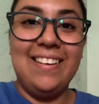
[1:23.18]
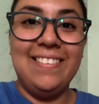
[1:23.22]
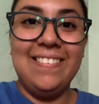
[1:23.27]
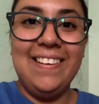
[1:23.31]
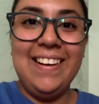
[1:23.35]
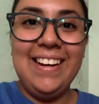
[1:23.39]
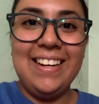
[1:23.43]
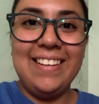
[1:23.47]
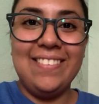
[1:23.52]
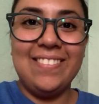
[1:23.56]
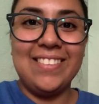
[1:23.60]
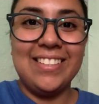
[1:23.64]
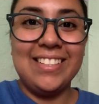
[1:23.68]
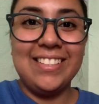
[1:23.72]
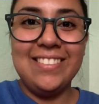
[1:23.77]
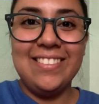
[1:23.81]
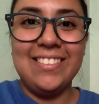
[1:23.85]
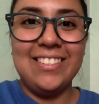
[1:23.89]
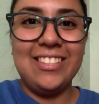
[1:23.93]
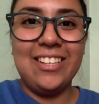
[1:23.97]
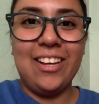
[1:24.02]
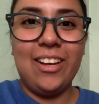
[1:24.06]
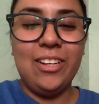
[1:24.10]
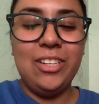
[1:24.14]
All right, we're gonna do
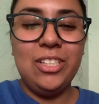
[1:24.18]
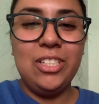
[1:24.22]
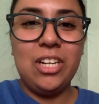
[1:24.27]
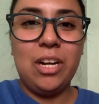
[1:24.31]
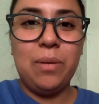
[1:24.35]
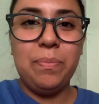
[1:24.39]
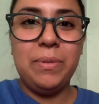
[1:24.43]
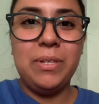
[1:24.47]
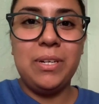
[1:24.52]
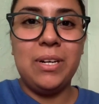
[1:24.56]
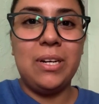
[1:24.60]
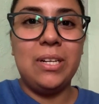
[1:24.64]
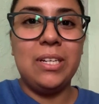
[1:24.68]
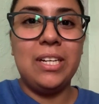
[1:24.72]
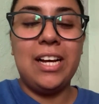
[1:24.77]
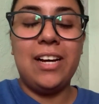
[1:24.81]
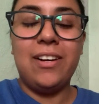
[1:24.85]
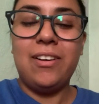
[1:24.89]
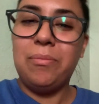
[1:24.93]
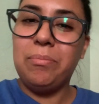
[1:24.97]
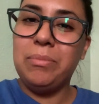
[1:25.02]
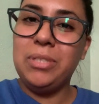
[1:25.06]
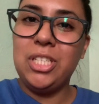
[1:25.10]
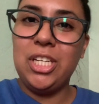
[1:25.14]
a toddler shopping haul
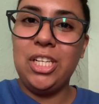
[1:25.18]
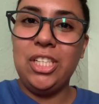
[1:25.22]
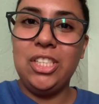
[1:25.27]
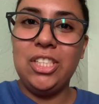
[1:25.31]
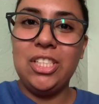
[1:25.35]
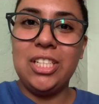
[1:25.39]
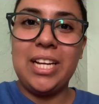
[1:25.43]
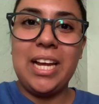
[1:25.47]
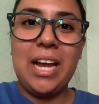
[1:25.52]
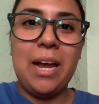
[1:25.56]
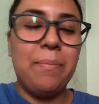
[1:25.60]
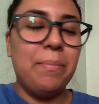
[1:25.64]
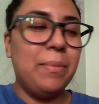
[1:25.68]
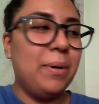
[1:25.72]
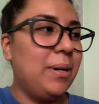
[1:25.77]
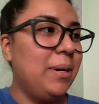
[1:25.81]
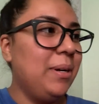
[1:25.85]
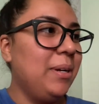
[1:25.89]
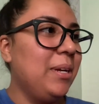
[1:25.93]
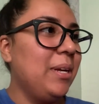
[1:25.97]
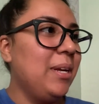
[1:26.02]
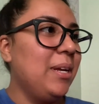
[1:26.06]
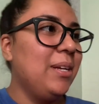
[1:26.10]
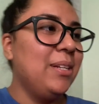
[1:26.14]
now. I'm gonna change the
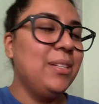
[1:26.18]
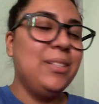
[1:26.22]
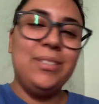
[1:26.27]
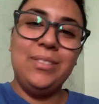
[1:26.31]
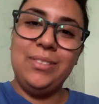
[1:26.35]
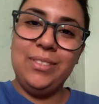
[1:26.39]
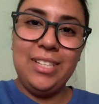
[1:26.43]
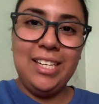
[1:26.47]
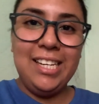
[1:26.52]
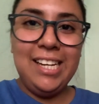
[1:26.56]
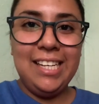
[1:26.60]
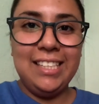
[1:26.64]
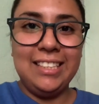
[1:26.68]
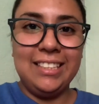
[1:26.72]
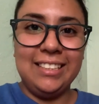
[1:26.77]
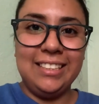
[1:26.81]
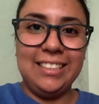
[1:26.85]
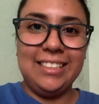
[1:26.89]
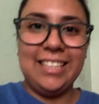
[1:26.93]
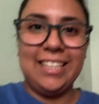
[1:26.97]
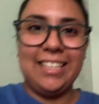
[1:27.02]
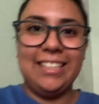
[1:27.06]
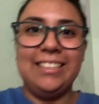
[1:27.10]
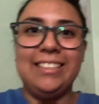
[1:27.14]
camera to the Liza,
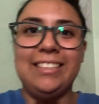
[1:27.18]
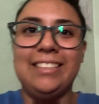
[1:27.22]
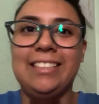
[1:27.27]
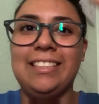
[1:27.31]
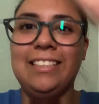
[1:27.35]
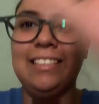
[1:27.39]
you guys.